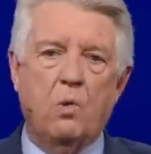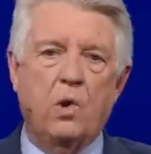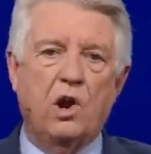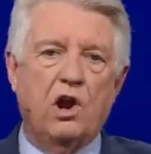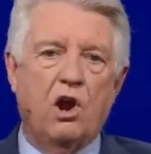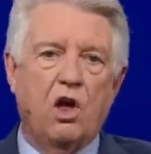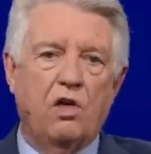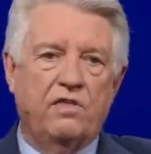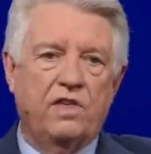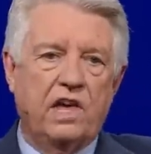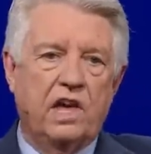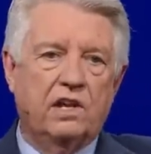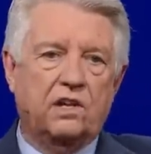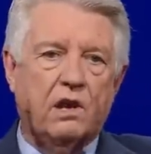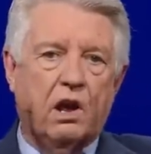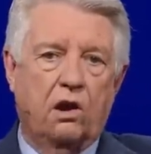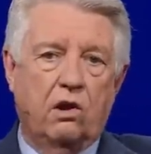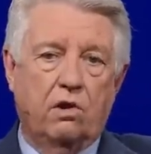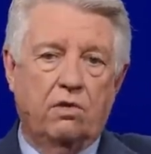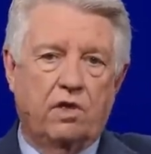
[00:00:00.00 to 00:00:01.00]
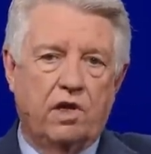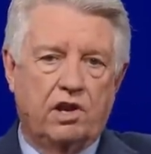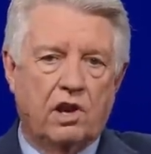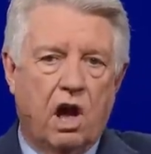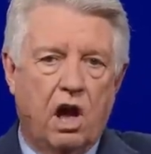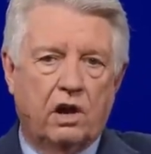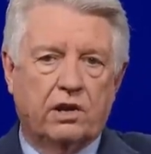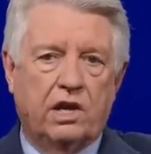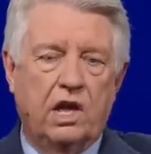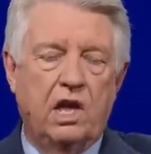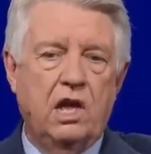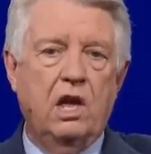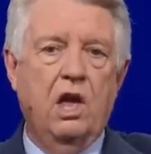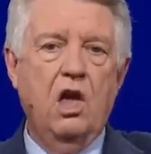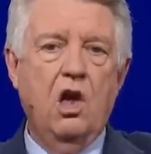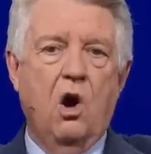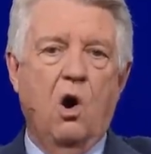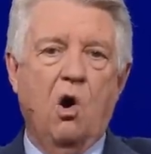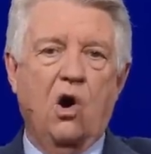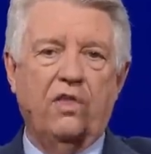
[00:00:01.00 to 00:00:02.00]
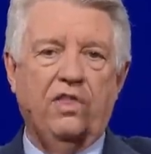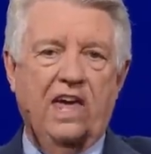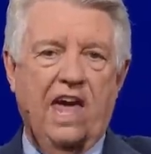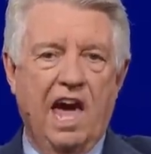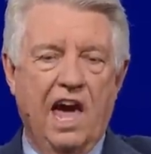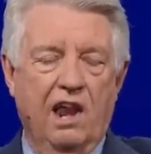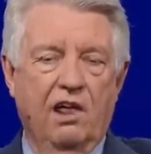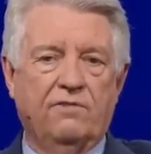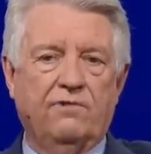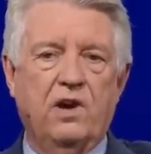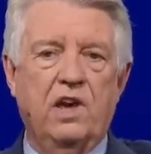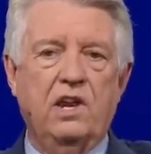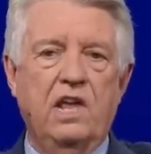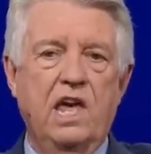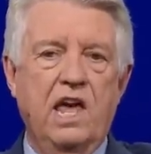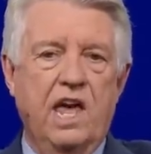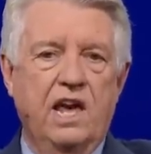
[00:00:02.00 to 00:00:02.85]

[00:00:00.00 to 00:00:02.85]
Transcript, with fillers: We're on the, or the donkey or the elephant.